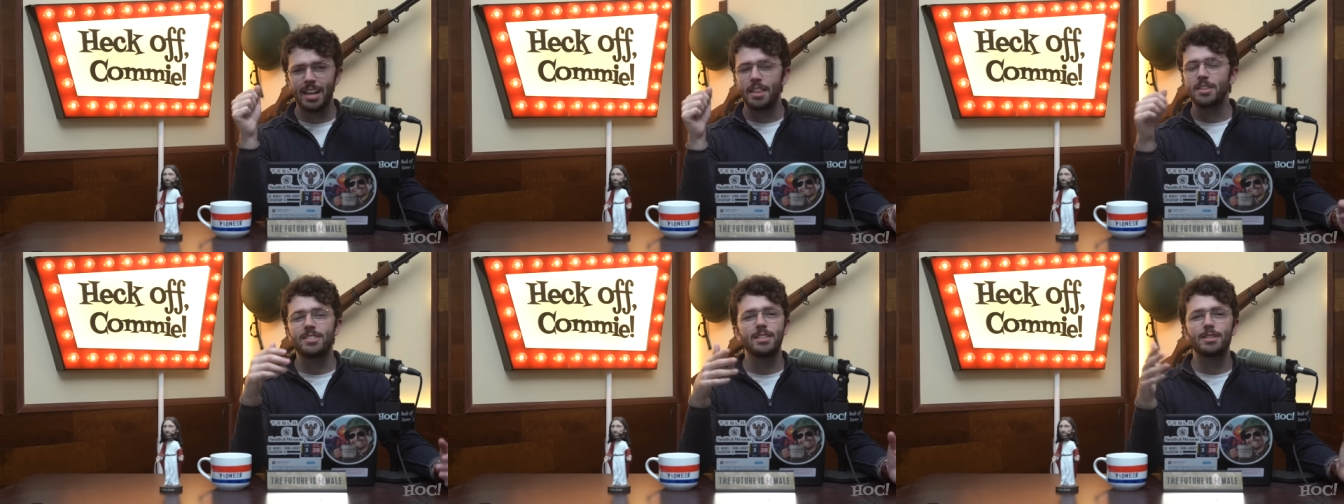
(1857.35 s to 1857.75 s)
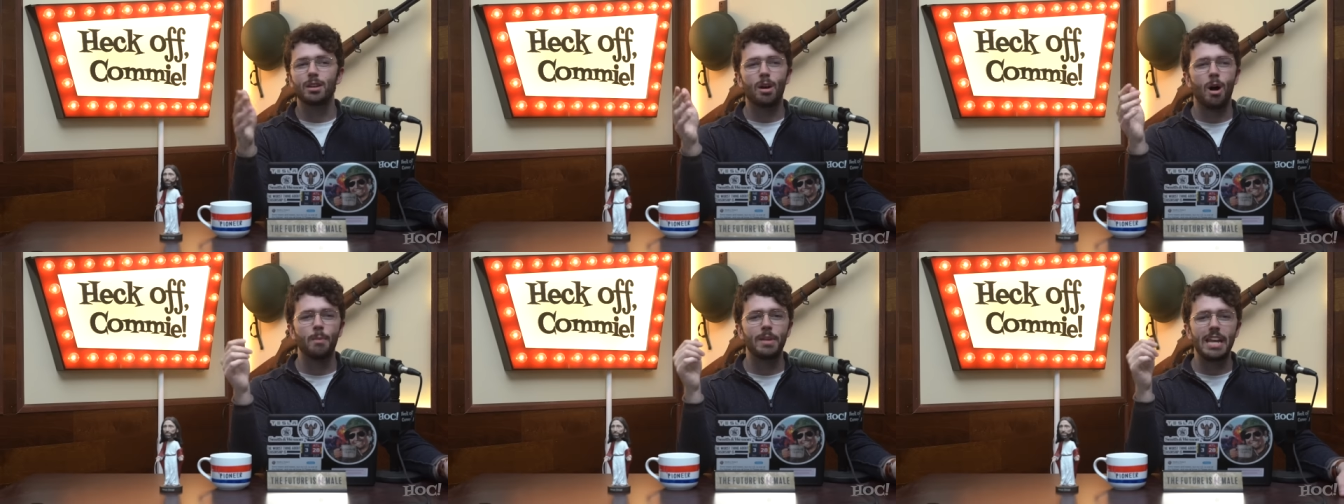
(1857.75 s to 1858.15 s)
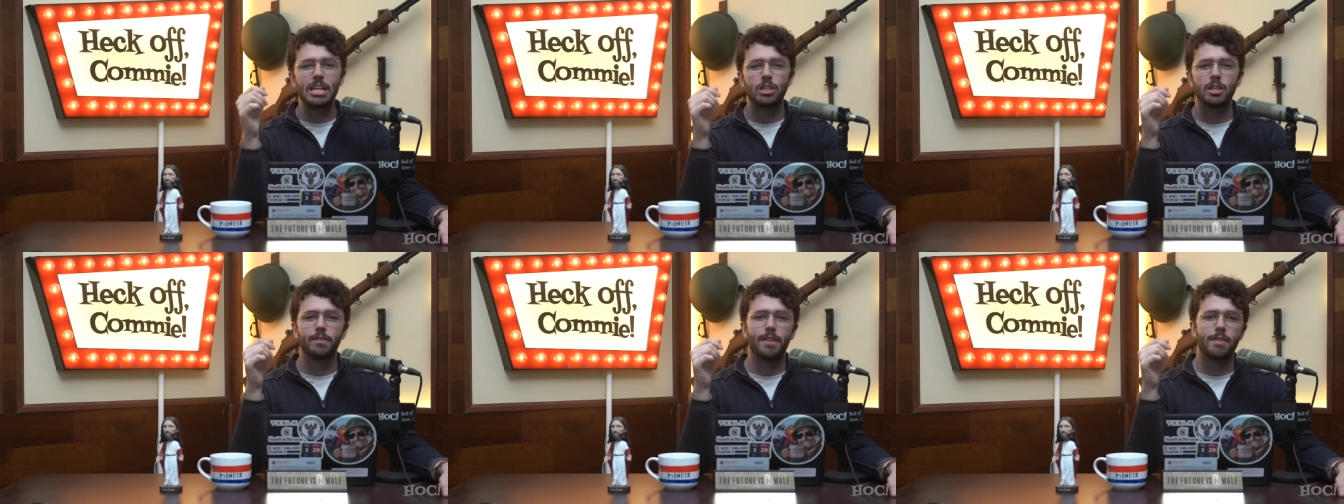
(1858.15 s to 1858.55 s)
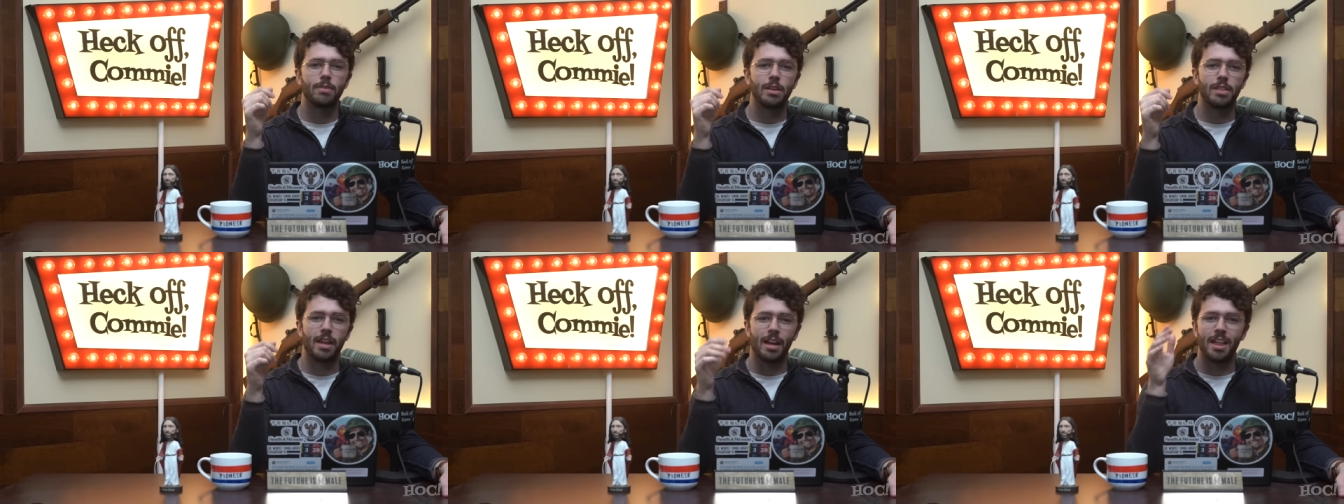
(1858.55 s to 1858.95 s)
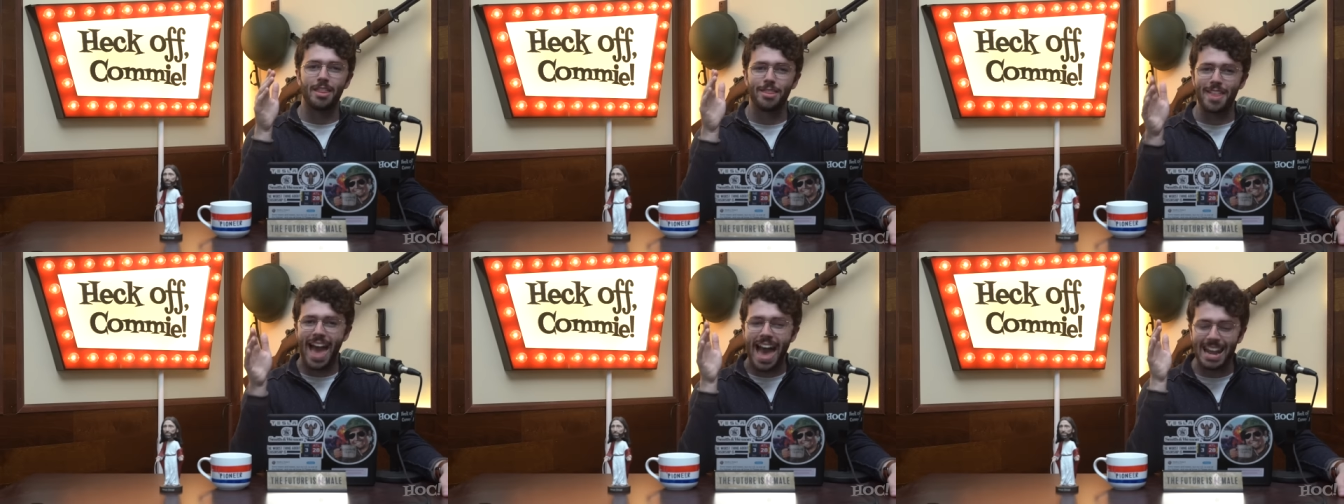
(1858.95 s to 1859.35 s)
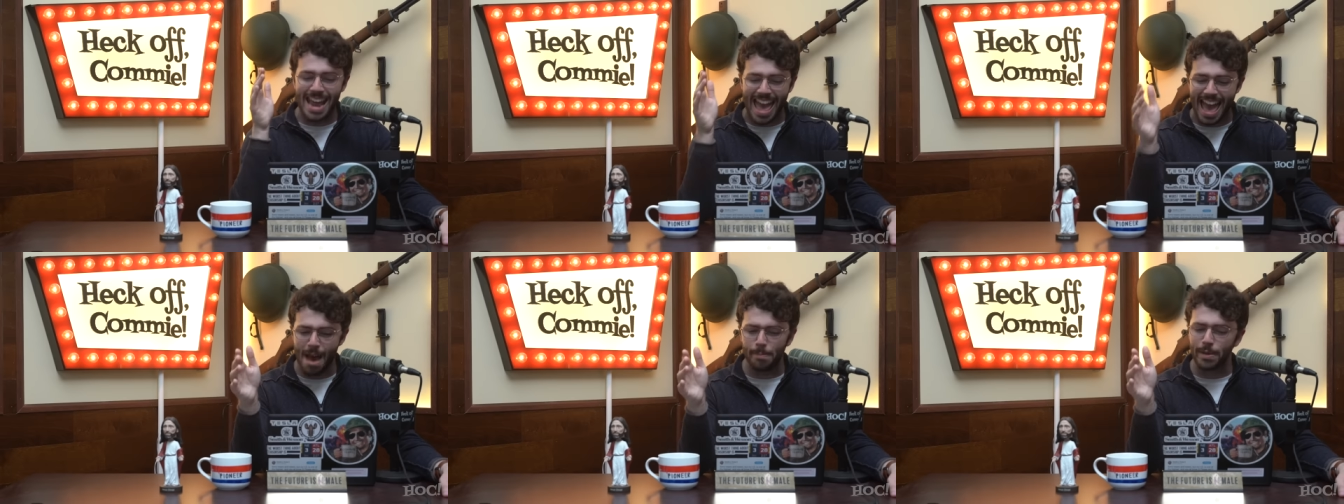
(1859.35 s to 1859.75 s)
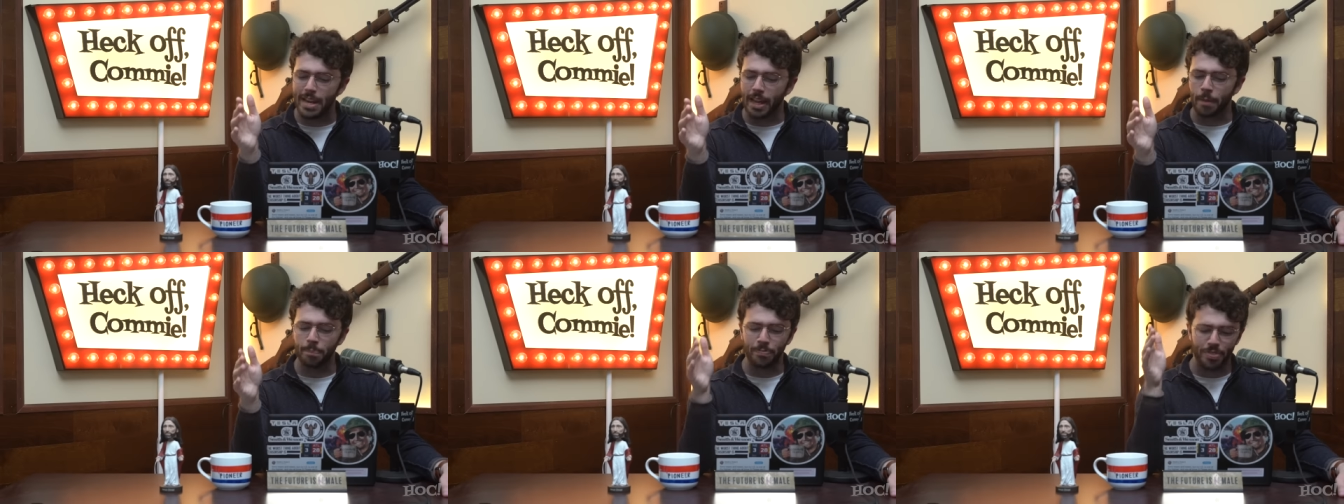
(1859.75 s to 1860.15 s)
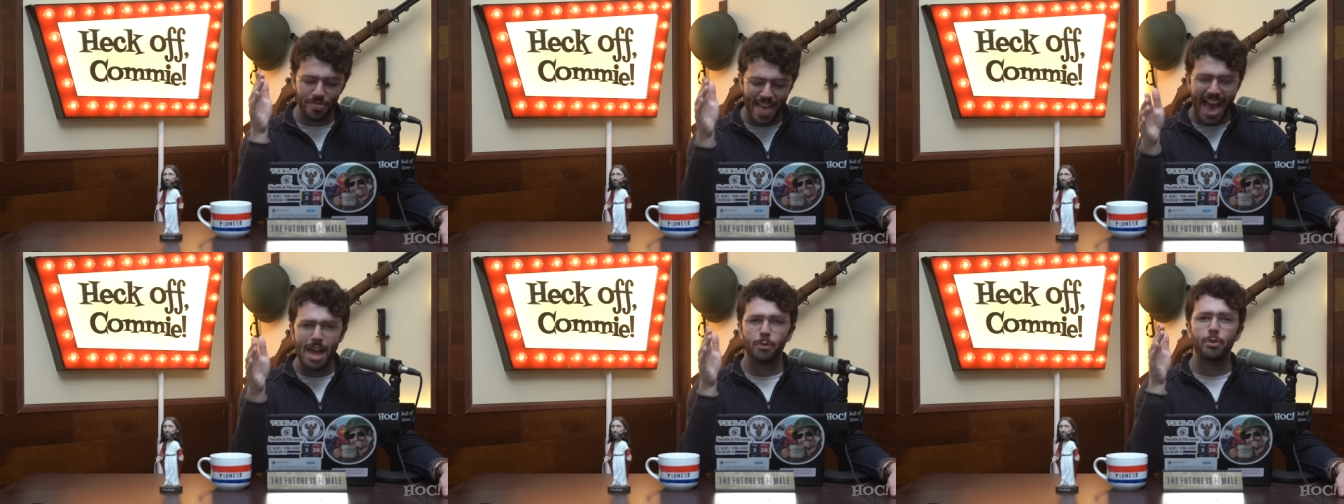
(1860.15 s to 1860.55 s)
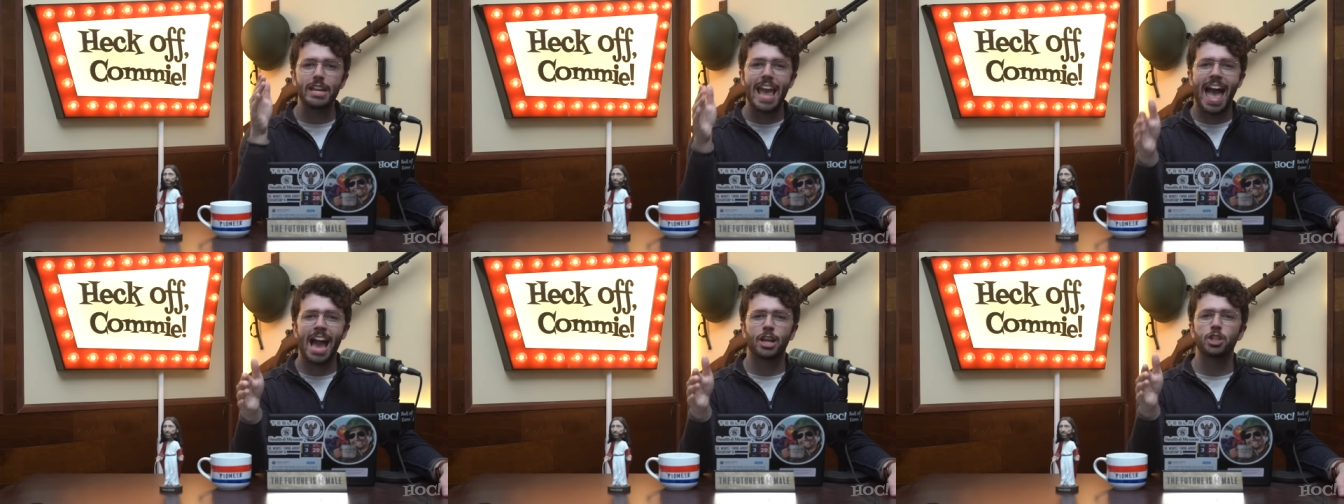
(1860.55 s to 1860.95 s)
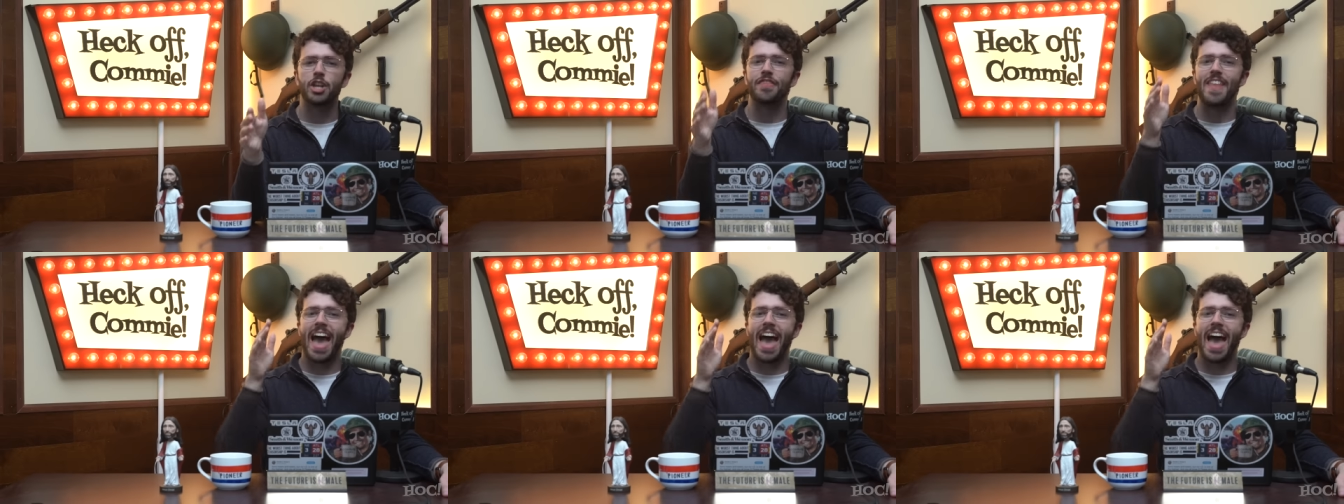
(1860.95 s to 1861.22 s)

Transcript: This is the culmination of everything. That happening that reaction,